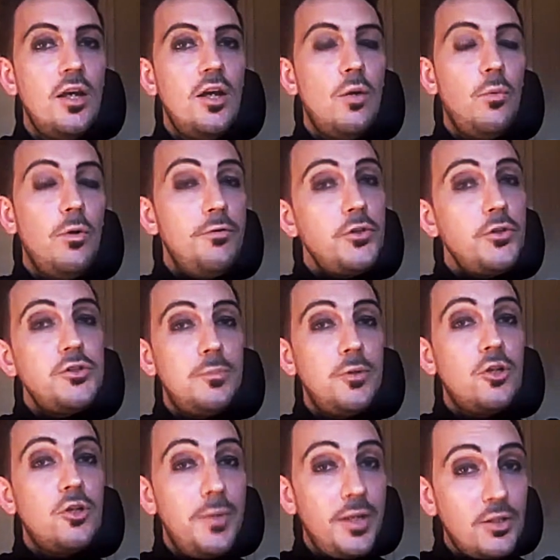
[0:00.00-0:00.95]
we've also
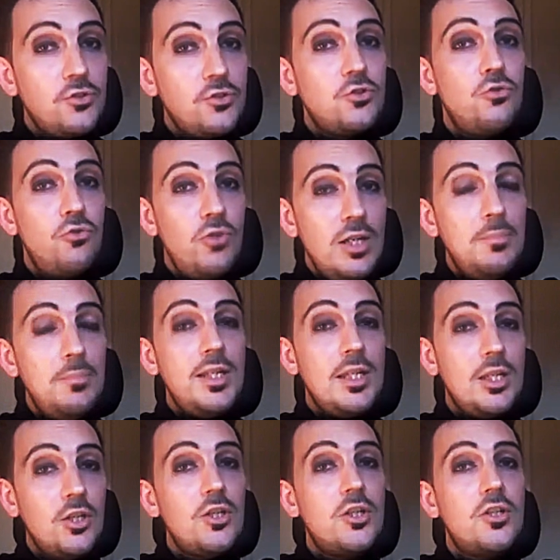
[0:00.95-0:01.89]
become extremely
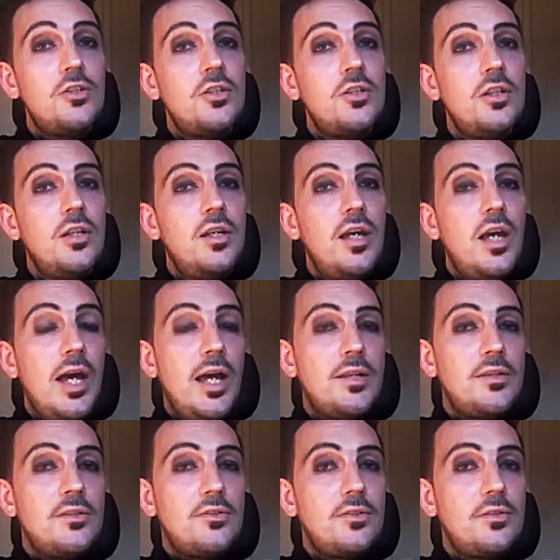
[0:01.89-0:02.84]
good at
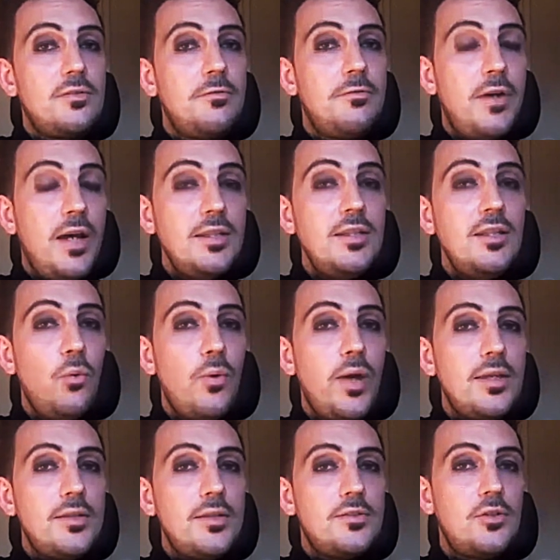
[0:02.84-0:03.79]
finding
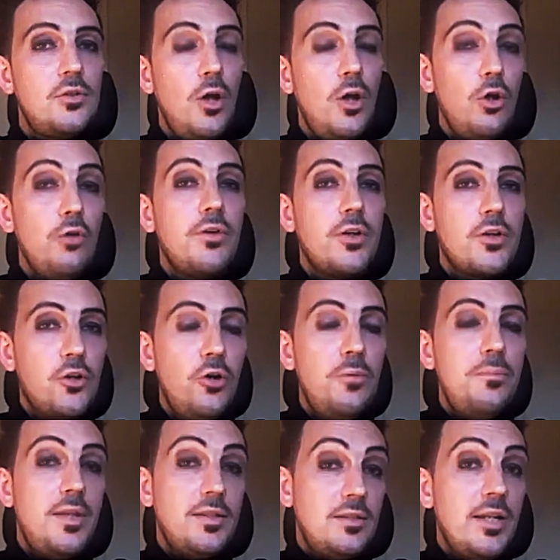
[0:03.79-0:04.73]
ways to overcome
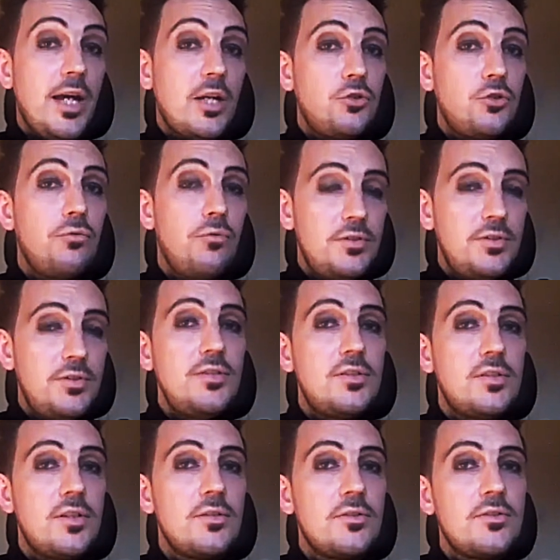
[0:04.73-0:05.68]
this natural
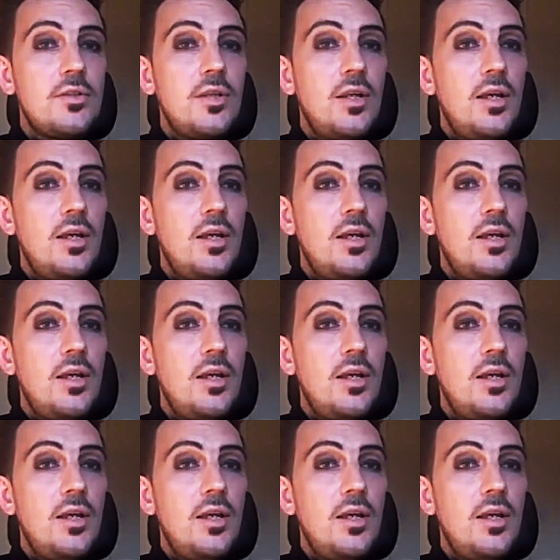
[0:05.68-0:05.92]
resistance.